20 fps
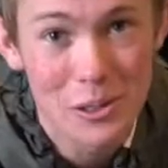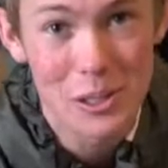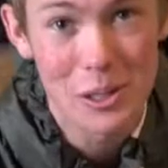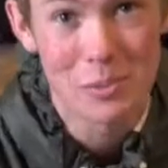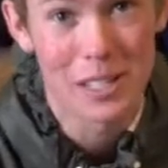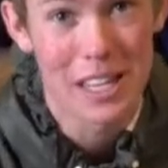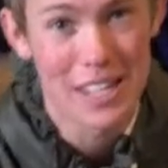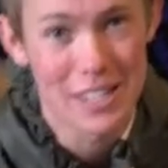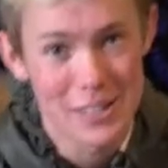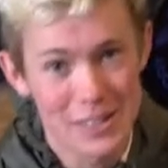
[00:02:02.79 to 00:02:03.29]

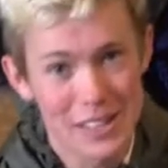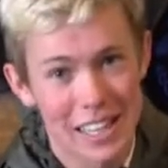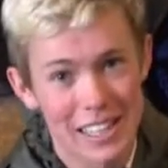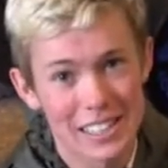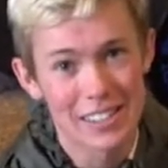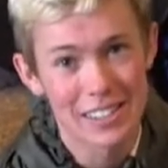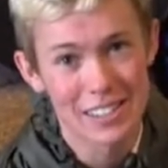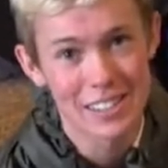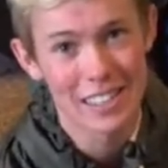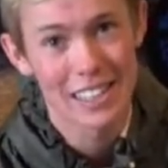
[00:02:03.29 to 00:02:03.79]
YouTube send you? Like,
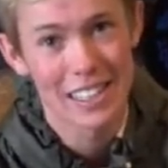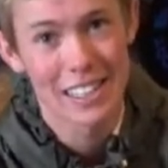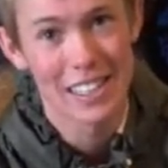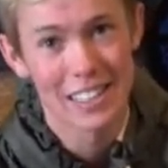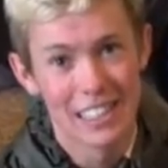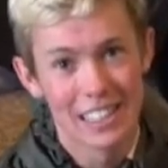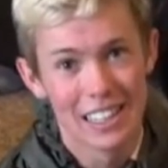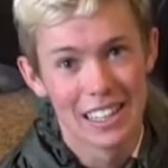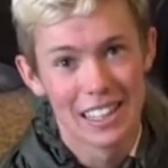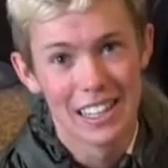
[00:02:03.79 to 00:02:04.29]
seriously.
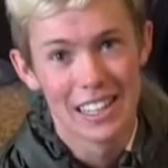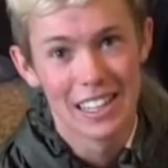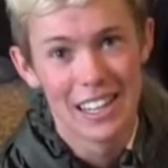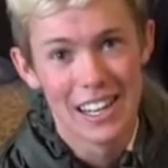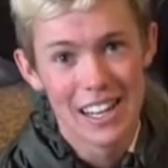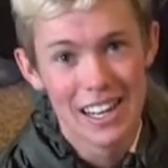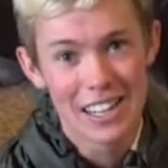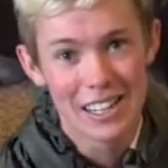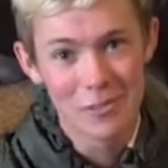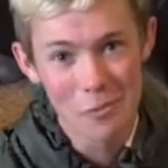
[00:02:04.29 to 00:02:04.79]
Yeah, what's in the
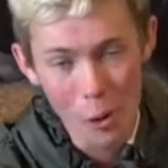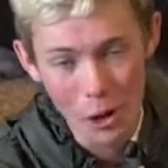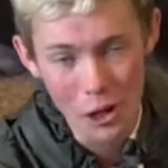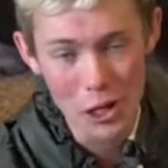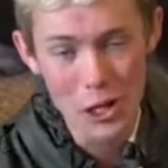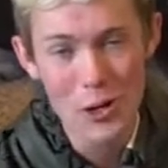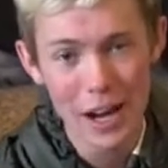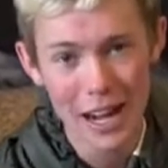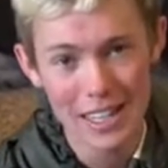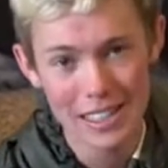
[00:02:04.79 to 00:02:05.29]
box? What
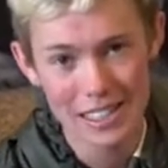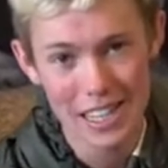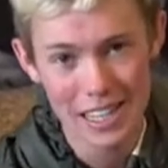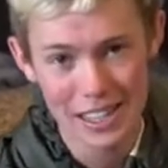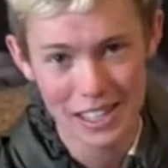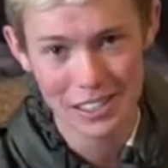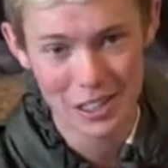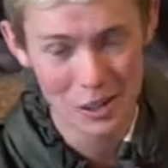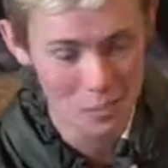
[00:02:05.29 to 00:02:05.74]
do you guys think For this